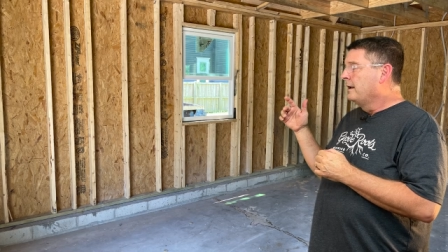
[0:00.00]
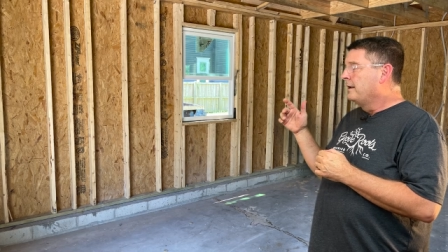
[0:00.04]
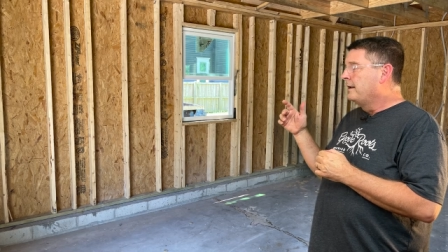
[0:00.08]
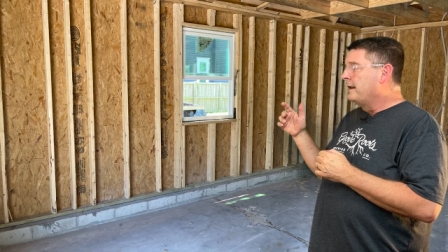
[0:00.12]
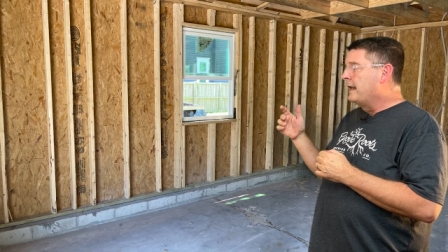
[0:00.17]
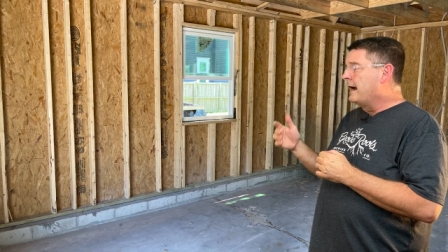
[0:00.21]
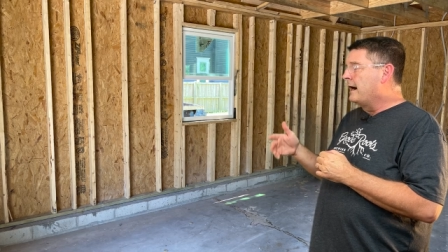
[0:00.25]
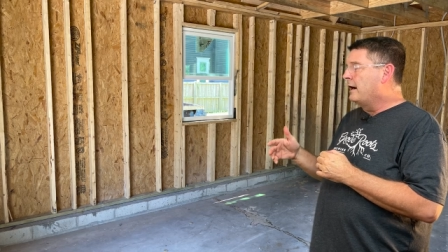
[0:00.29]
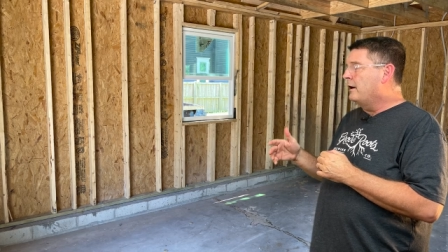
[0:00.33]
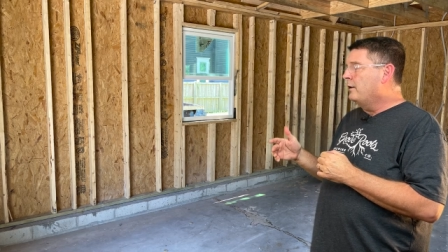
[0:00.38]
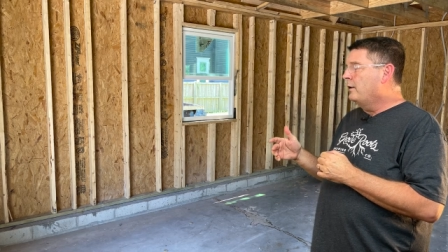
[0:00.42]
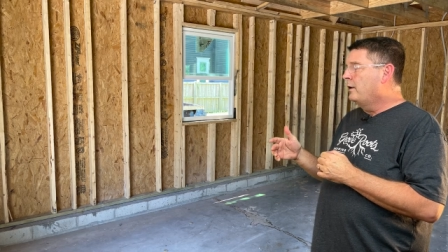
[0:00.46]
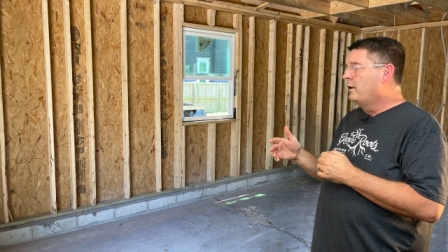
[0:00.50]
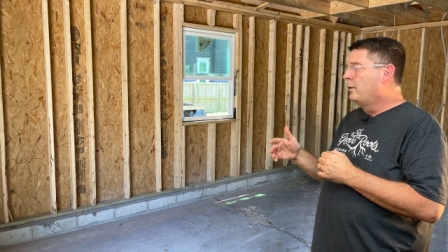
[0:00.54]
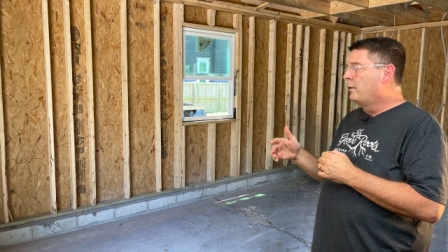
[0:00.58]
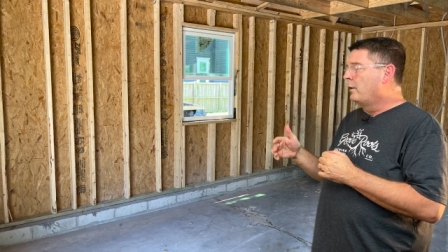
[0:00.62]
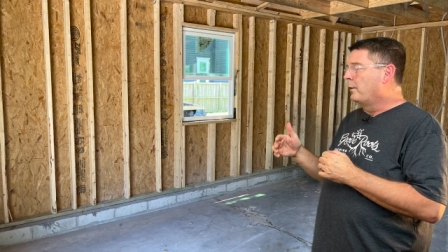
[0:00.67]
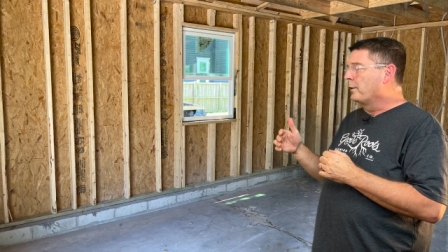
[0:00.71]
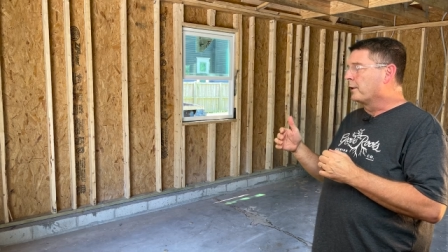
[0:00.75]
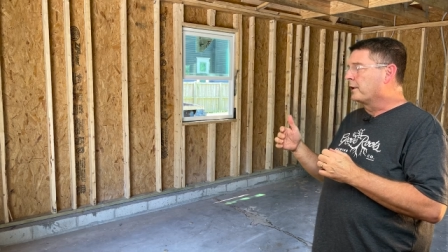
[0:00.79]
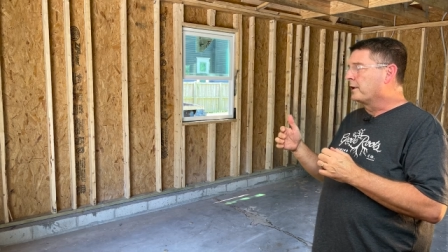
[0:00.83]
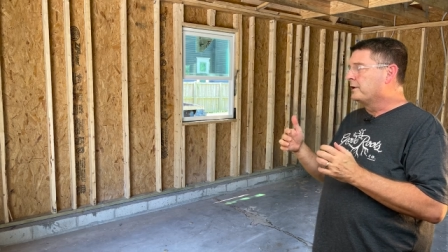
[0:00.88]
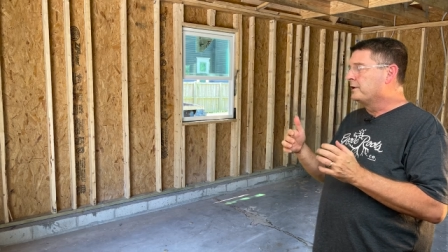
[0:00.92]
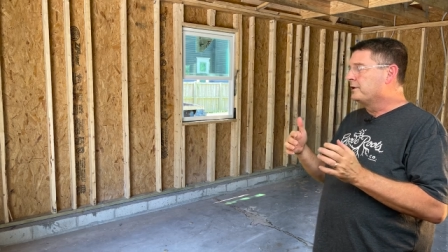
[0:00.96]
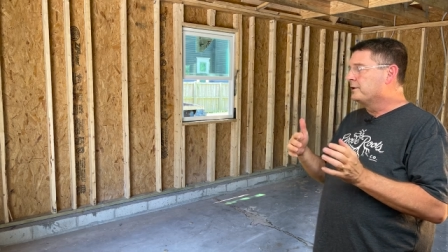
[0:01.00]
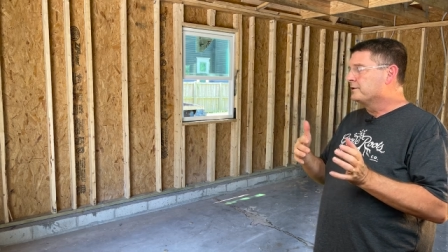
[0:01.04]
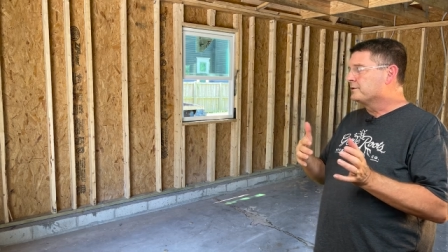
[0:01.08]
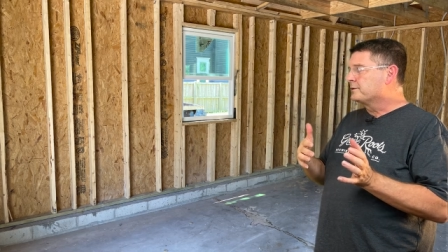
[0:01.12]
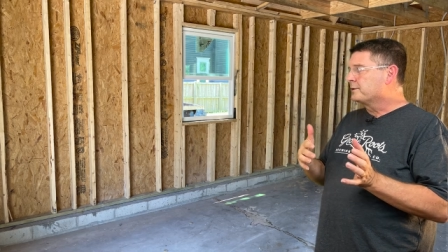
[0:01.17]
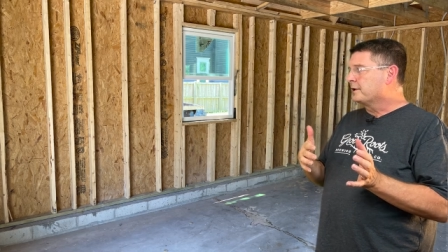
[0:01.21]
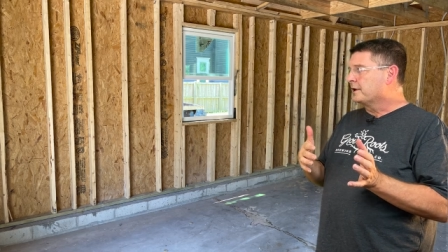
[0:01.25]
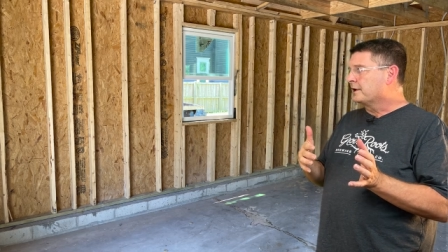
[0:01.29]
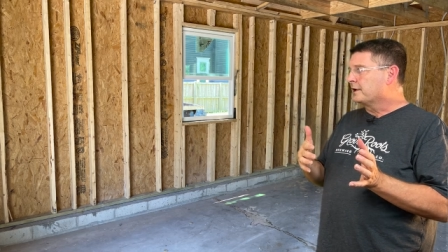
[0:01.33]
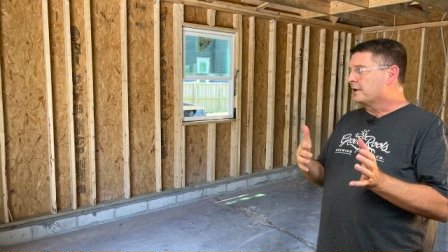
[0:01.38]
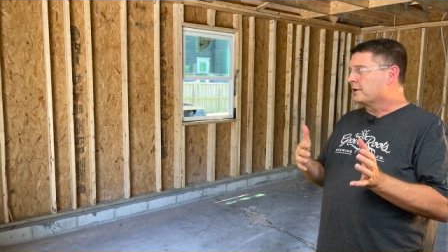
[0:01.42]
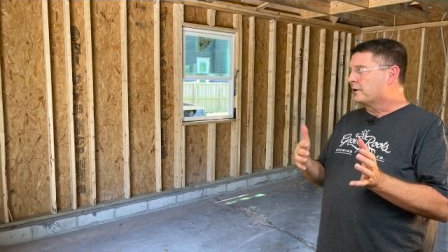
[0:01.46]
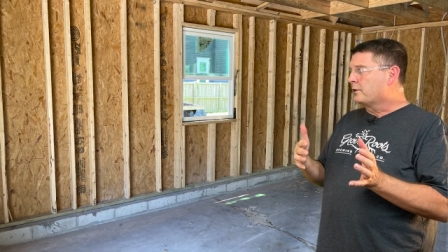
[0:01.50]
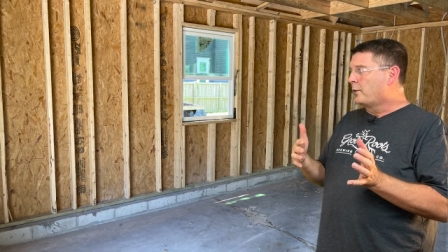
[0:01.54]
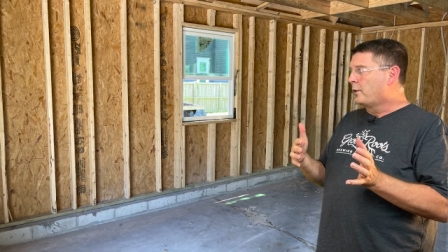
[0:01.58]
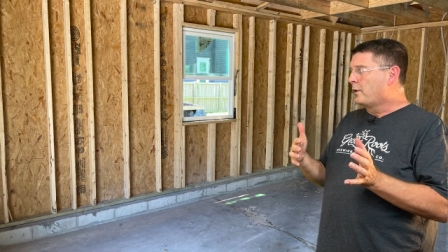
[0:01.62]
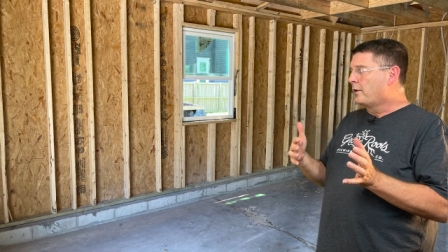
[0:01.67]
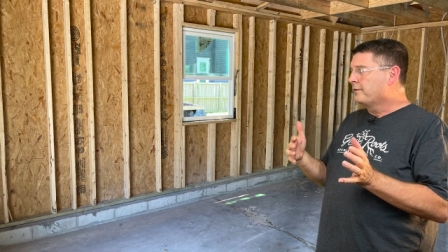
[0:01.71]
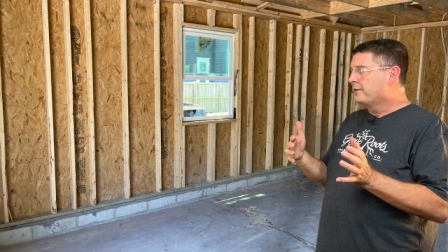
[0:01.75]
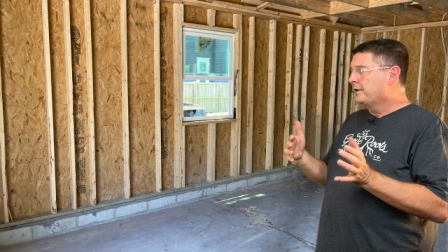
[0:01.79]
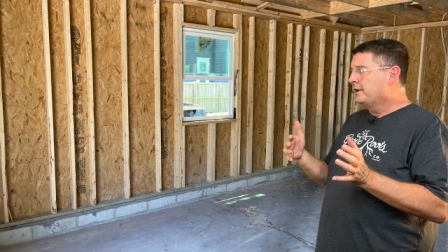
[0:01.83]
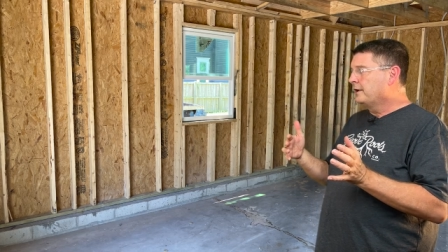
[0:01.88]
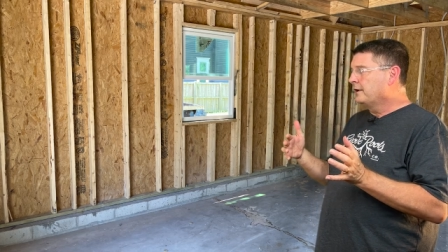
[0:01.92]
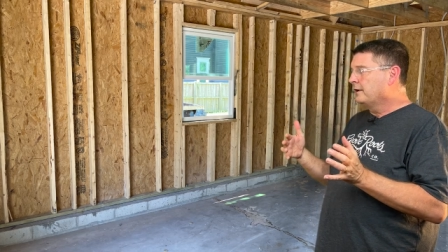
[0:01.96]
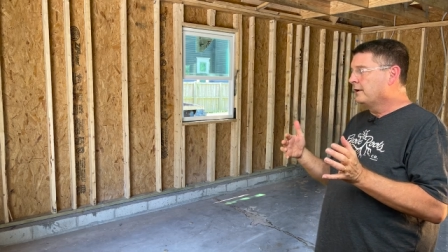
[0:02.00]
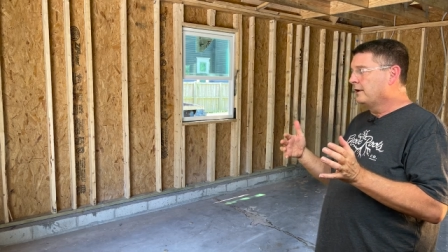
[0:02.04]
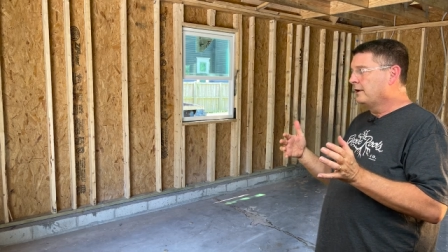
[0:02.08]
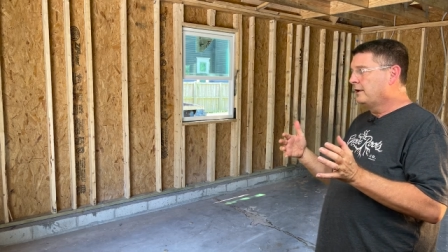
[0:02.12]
Now, what we're gonna do is we're gonna go over here a